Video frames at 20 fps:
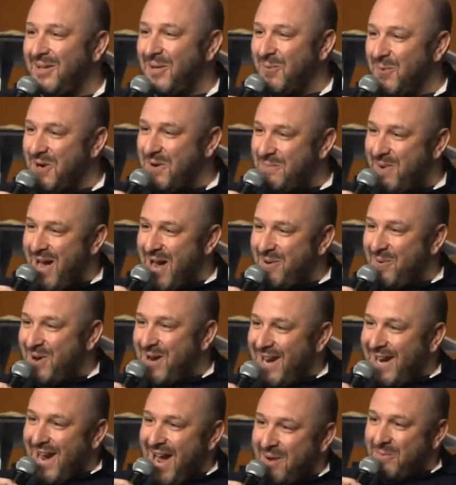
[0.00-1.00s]
You want to buy
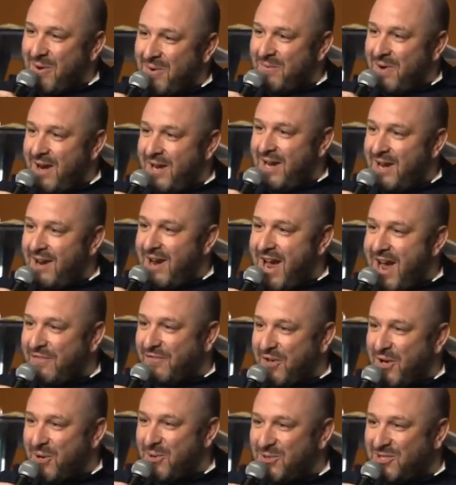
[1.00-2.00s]
one? I got one right here,
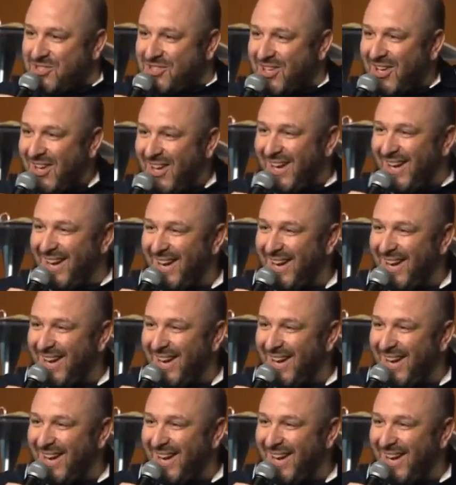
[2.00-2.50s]
half used.